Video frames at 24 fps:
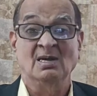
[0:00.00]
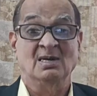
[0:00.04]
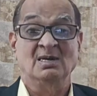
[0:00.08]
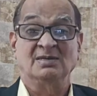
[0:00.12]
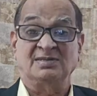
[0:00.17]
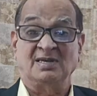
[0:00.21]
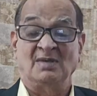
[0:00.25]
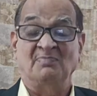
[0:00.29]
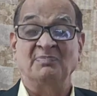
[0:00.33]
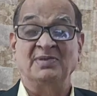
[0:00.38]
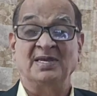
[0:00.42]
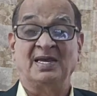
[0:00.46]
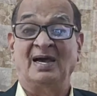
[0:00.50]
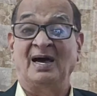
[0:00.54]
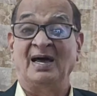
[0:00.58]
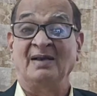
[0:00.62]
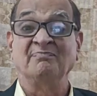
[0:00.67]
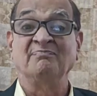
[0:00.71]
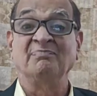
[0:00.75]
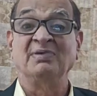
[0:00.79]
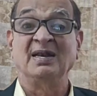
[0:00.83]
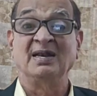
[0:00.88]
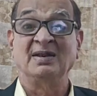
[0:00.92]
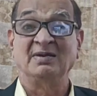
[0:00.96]
Something
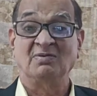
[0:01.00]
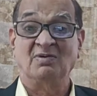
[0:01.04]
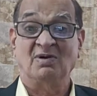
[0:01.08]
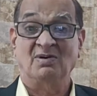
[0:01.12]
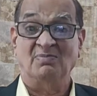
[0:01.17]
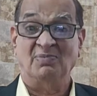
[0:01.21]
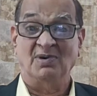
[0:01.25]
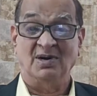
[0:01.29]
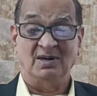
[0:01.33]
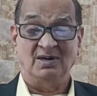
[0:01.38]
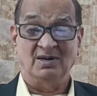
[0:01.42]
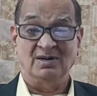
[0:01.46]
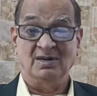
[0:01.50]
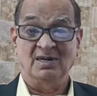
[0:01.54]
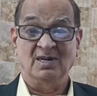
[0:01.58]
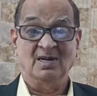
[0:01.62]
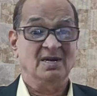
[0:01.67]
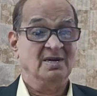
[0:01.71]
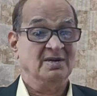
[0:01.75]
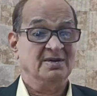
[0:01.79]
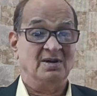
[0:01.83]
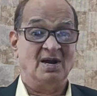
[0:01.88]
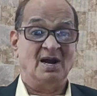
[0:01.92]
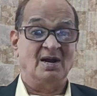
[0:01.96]
unbelievable.
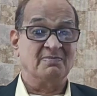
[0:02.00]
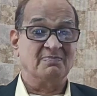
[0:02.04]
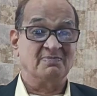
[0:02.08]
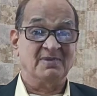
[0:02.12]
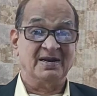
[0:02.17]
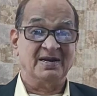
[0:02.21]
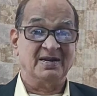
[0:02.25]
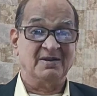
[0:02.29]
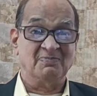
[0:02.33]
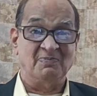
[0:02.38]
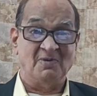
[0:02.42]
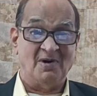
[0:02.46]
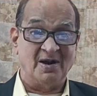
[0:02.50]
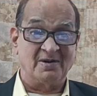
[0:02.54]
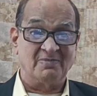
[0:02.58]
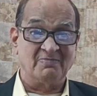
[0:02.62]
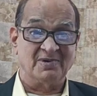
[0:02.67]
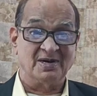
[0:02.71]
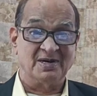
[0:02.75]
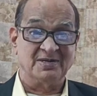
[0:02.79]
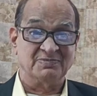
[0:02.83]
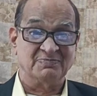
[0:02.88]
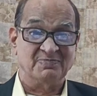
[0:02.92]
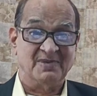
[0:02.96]
Not many
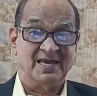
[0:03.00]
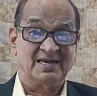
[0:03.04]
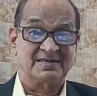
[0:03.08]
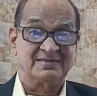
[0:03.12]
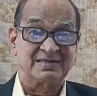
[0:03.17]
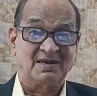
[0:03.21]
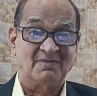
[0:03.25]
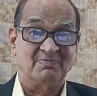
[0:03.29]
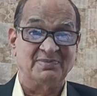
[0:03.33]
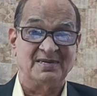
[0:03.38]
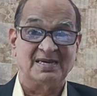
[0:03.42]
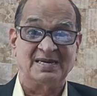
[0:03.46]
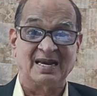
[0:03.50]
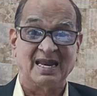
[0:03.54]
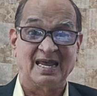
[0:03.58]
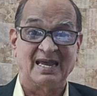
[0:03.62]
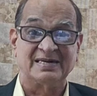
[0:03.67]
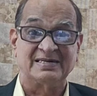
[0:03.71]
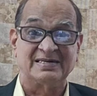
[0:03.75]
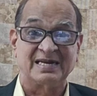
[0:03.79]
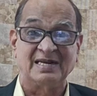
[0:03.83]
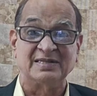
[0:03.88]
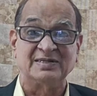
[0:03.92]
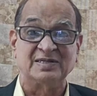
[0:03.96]
farmers make something
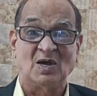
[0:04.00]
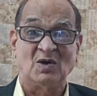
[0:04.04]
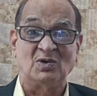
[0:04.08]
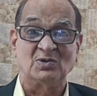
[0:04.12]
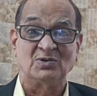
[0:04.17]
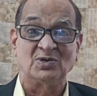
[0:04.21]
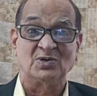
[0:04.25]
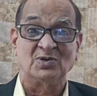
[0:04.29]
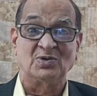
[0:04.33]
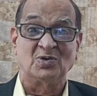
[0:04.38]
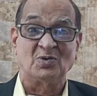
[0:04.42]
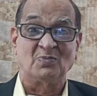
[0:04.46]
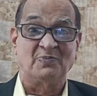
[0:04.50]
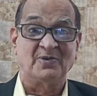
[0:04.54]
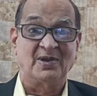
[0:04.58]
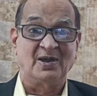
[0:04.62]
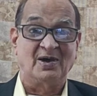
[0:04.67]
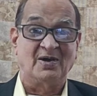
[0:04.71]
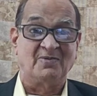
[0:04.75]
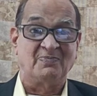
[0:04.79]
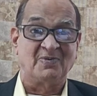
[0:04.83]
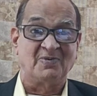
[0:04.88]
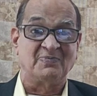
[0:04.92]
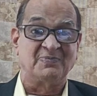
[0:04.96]
like 10,000 rupee
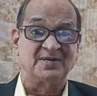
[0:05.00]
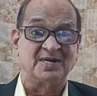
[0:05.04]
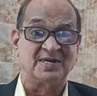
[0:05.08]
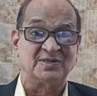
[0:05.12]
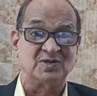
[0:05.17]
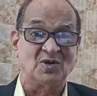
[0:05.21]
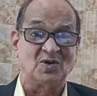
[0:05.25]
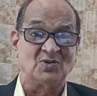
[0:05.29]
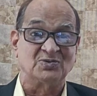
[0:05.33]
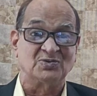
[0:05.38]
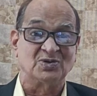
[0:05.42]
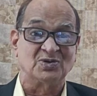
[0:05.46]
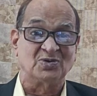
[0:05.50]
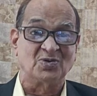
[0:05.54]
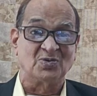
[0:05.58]
or 15,000